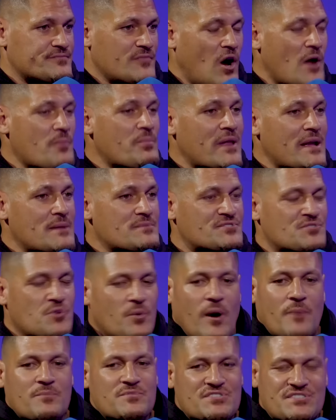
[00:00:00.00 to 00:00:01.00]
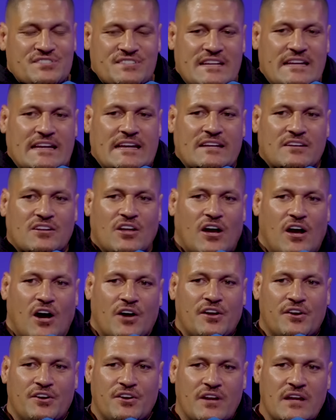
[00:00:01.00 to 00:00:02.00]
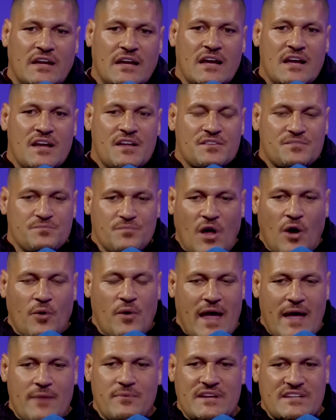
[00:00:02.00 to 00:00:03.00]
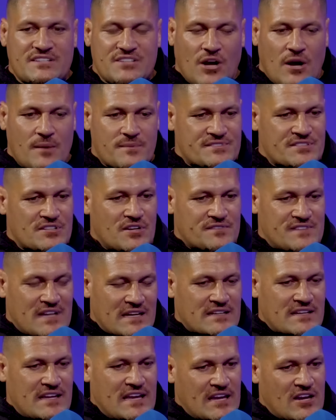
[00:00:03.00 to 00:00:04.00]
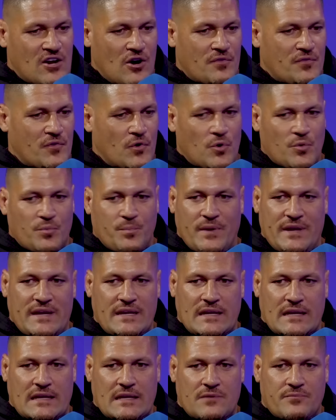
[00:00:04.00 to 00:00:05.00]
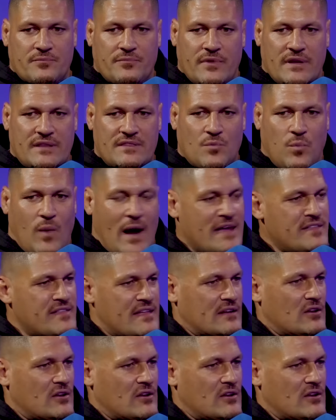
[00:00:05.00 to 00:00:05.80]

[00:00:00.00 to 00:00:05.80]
I blame Sua. I'm just thinking, like, I don't know how many times that I've done a kickoff or been in the way there